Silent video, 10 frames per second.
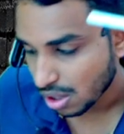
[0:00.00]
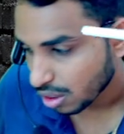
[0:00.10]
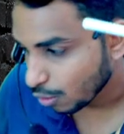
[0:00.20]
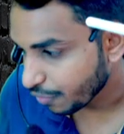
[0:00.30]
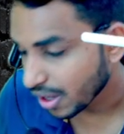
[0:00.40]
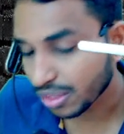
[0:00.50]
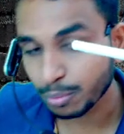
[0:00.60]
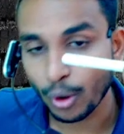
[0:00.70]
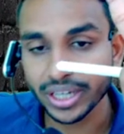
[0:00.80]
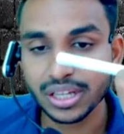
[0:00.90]
So first
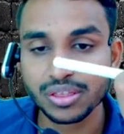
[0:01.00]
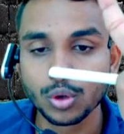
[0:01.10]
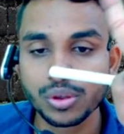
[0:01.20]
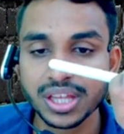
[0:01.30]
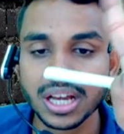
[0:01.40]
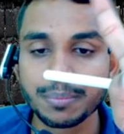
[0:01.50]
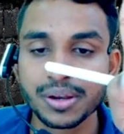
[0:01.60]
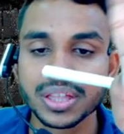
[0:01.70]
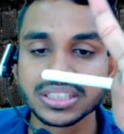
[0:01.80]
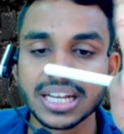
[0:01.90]
point is no single
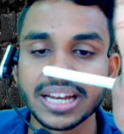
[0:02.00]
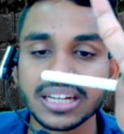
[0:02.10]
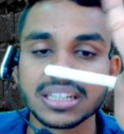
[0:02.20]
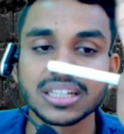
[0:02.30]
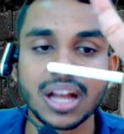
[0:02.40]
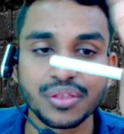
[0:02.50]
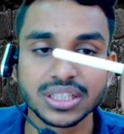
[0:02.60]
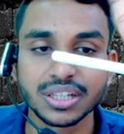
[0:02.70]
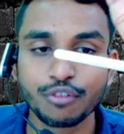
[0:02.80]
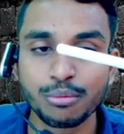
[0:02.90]
person shall handle the
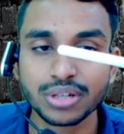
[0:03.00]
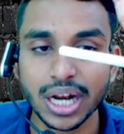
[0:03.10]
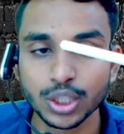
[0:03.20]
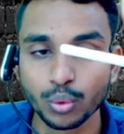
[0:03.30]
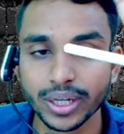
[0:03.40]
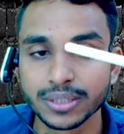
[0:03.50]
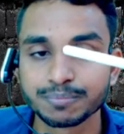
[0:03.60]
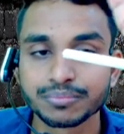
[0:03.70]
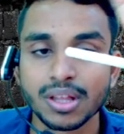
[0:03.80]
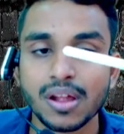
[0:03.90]
transaction from start to end.
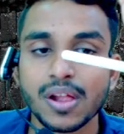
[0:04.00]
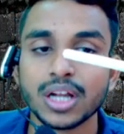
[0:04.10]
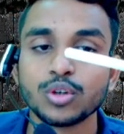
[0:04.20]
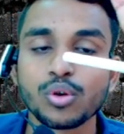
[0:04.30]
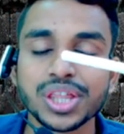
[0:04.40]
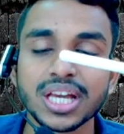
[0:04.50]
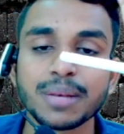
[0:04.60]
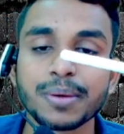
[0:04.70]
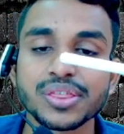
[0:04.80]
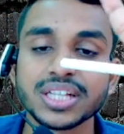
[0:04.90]
No
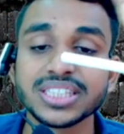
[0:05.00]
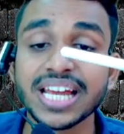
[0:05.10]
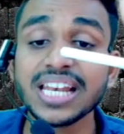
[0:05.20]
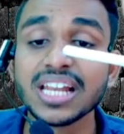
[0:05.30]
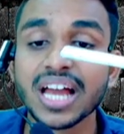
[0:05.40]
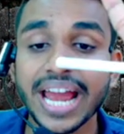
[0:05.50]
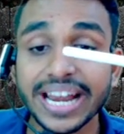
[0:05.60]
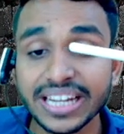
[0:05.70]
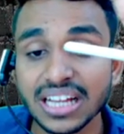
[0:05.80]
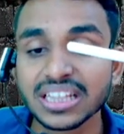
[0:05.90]
single person shall
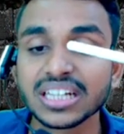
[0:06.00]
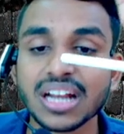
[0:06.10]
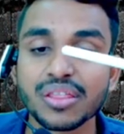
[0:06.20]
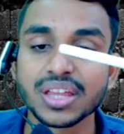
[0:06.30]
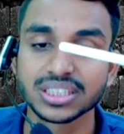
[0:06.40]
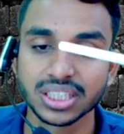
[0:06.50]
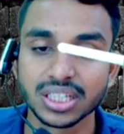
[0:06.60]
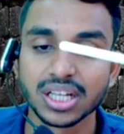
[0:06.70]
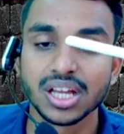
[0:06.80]
handle the transaction